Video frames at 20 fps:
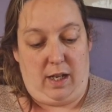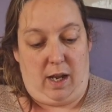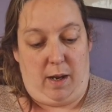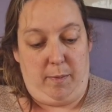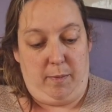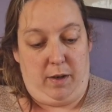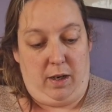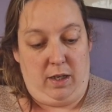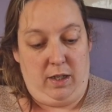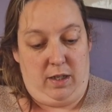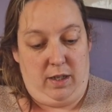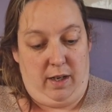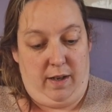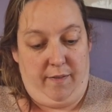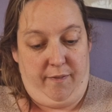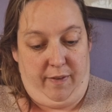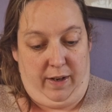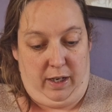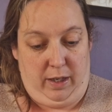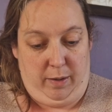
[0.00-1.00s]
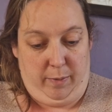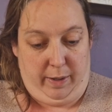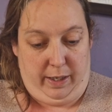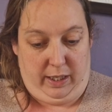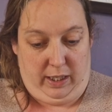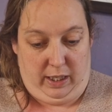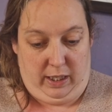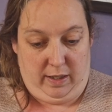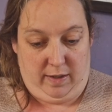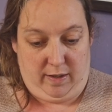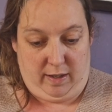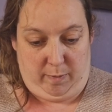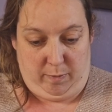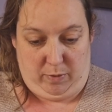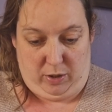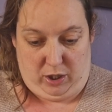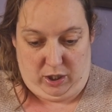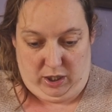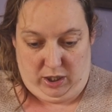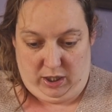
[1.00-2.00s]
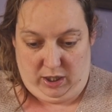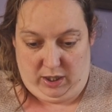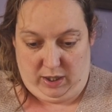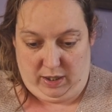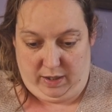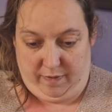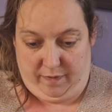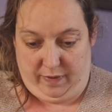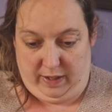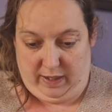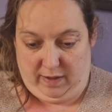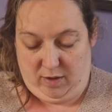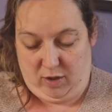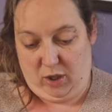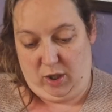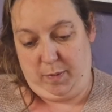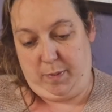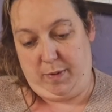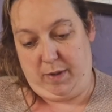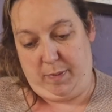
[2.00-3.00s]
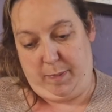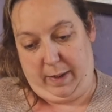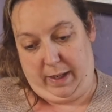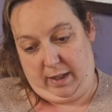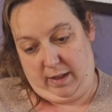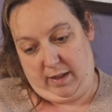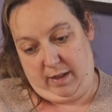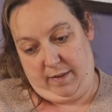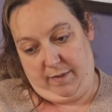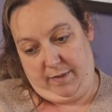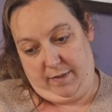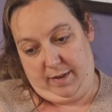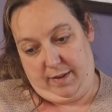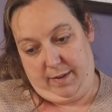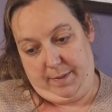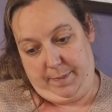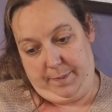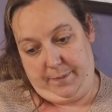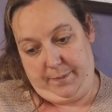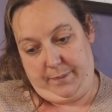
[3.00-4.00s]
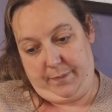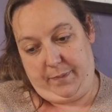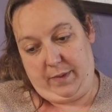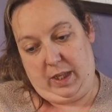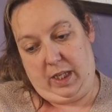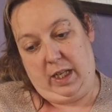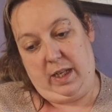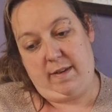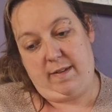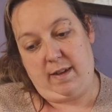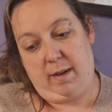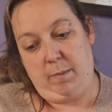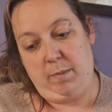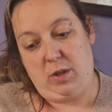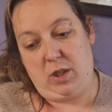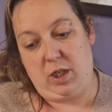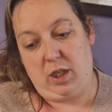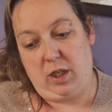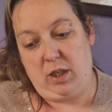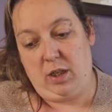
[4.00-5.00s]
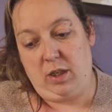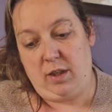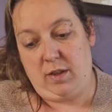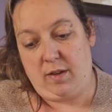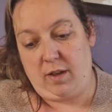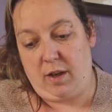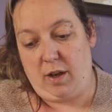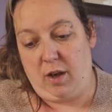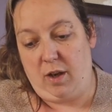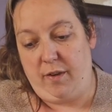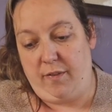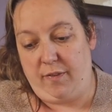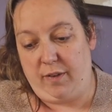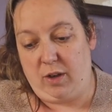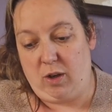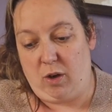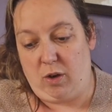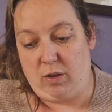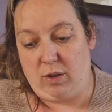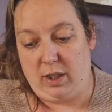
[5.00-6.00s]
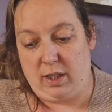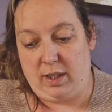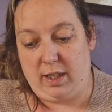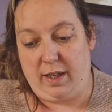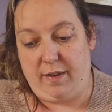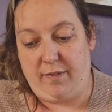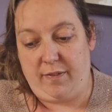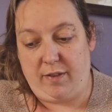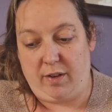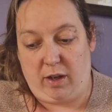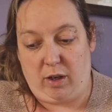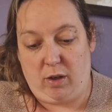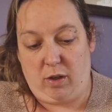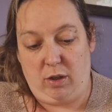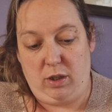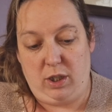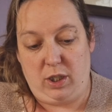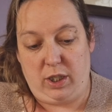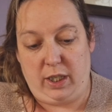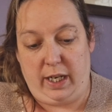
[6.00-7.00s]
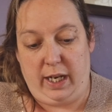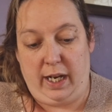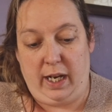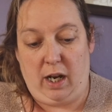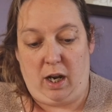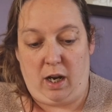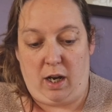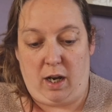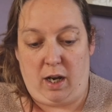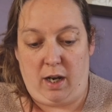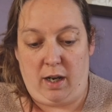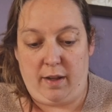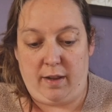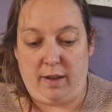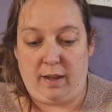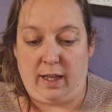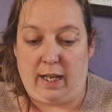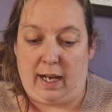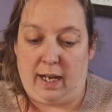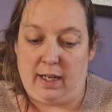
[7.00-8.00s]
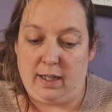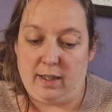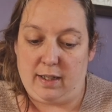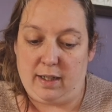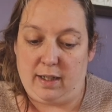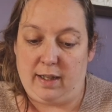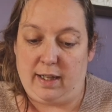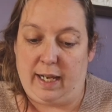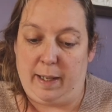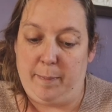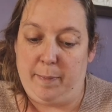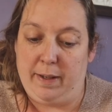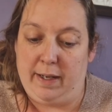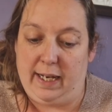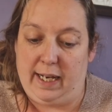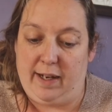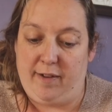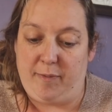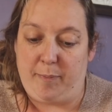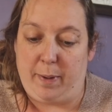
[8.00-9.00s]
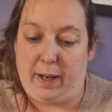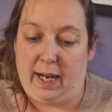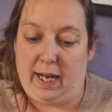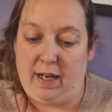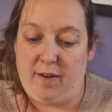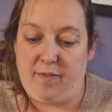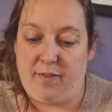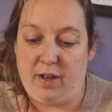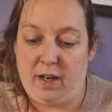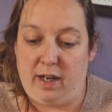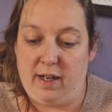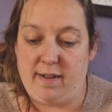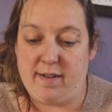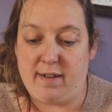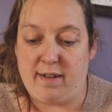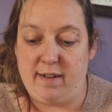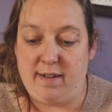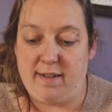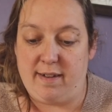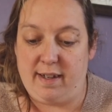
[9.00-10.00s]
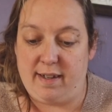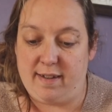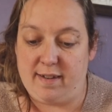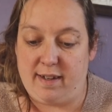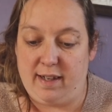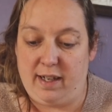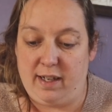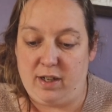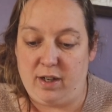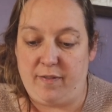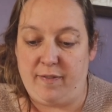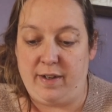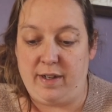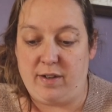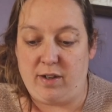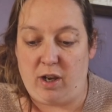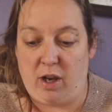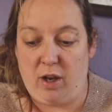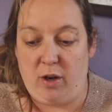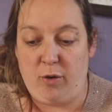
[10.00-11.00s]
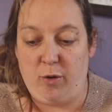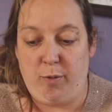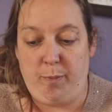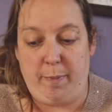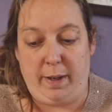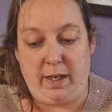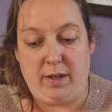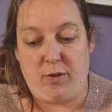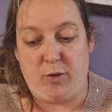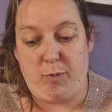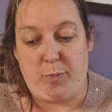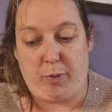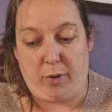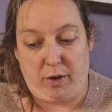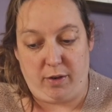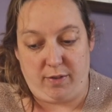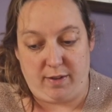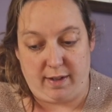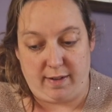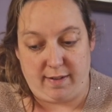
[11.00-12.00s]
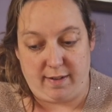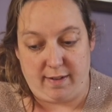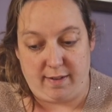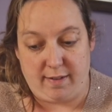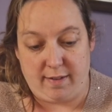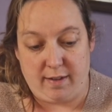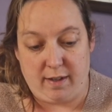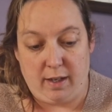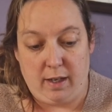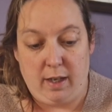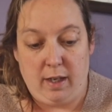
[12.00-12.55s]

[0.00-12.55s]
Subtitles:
I'm going to evaluate the assumptions of these two perspectives. The assumptions of cognitive psychology are that they believe behaviour is consisted of internal mental processes,